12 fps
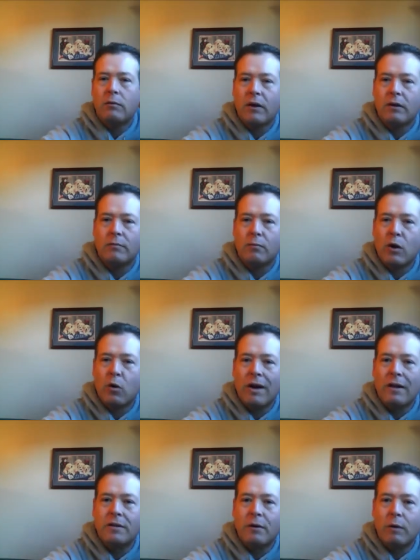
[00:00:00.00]
We've got some
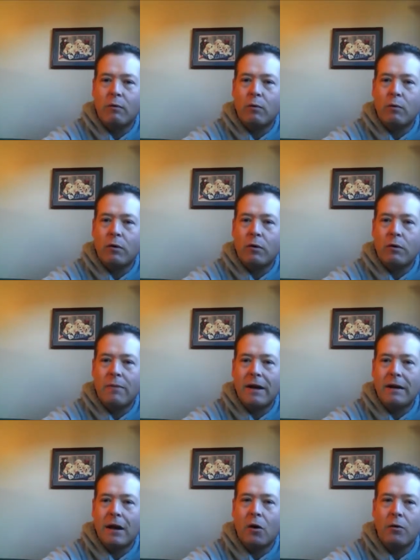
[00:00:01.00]
requests that we want to
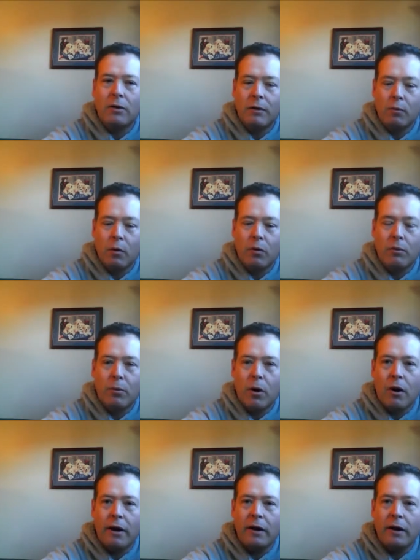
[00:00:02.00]
make known, and then we're going
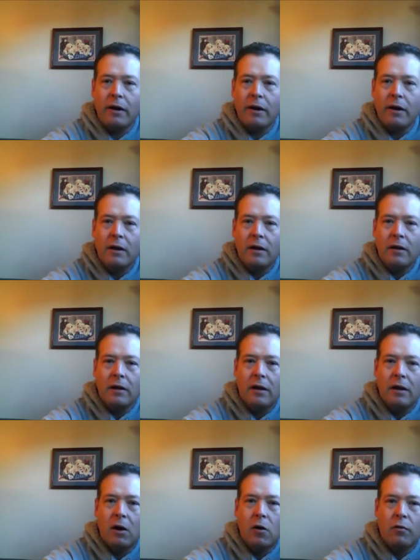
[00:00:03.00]
to pray
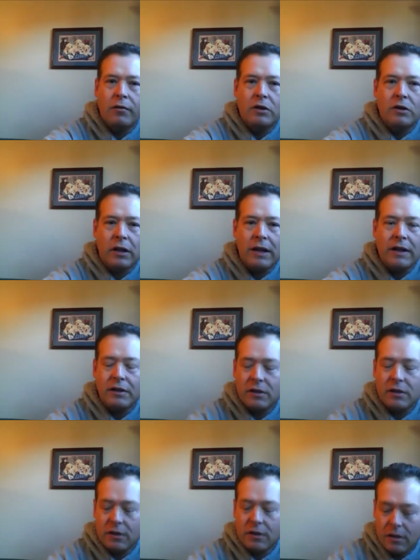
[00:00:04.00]
uh, over this
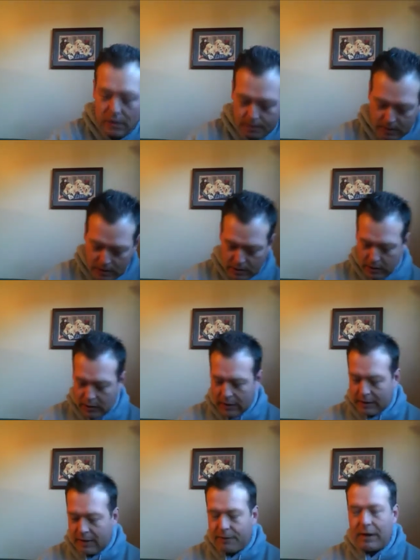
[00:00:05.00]
list.
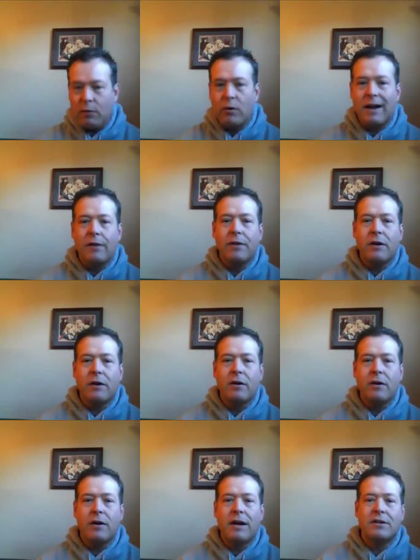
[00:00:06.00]
And if anyone out
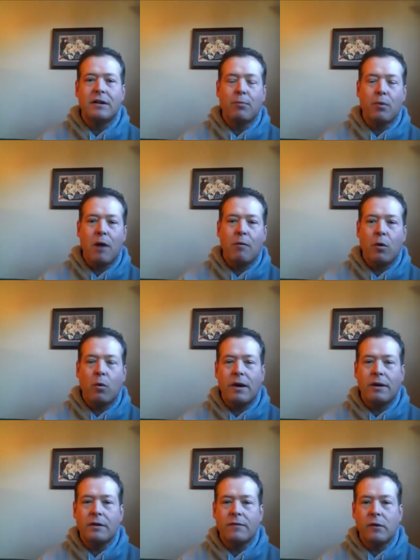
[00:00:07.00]
there has any prayer
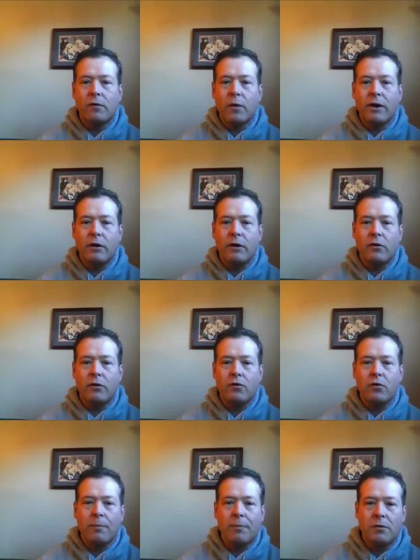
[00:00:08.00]
requests, feel free to
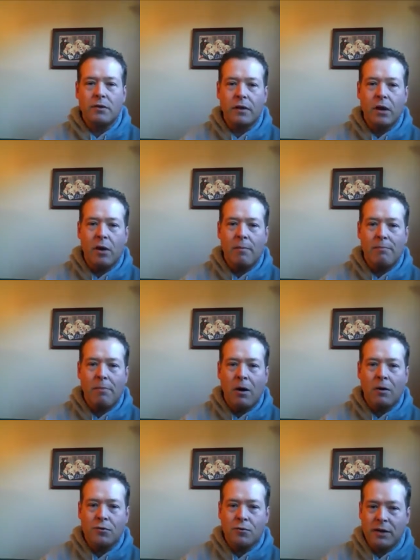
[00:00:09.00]
drop those in the comment
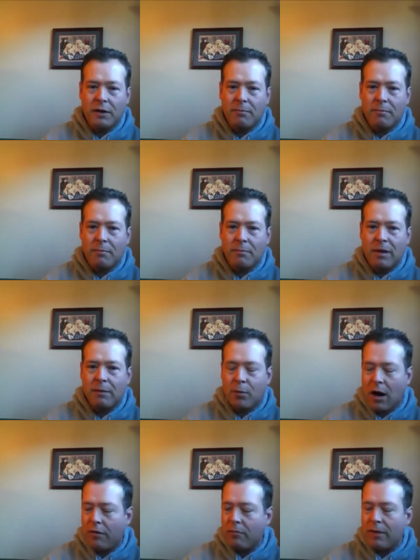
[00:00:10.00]
box or send me a
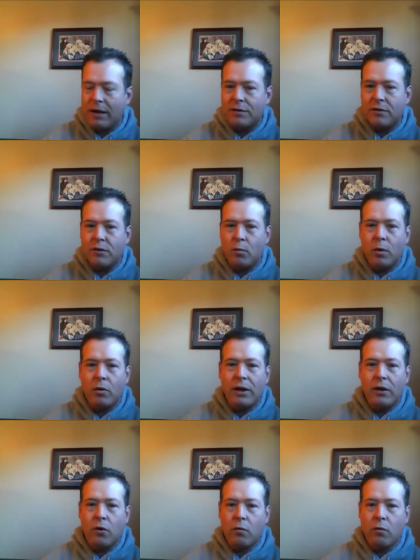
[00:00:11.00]
private message, and
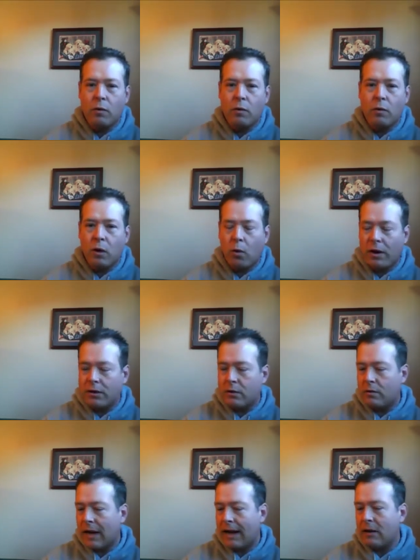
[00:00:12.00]
we'll get your
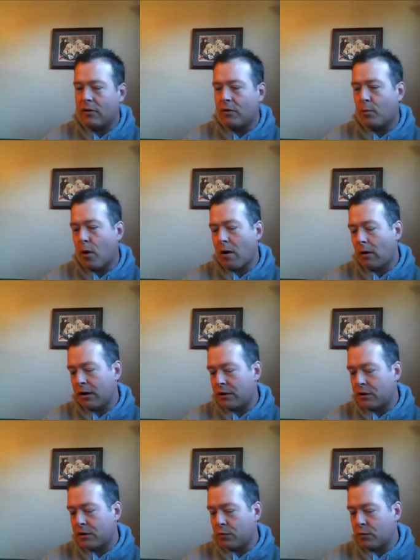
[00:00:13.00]
request added to the prayer
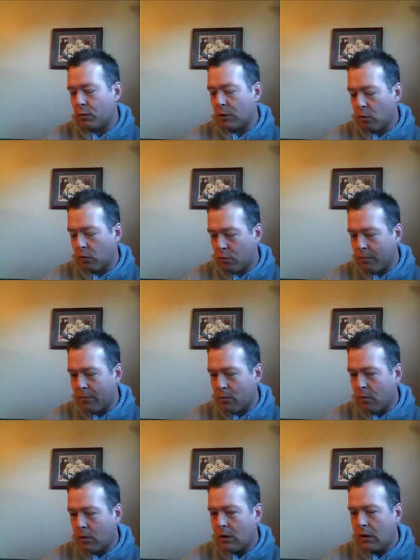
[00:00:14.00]
list. We want to
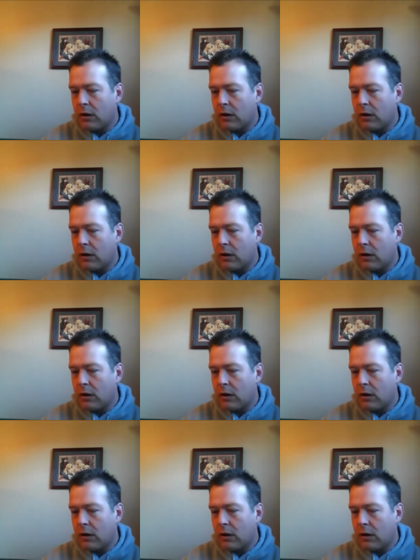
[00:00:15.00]
remember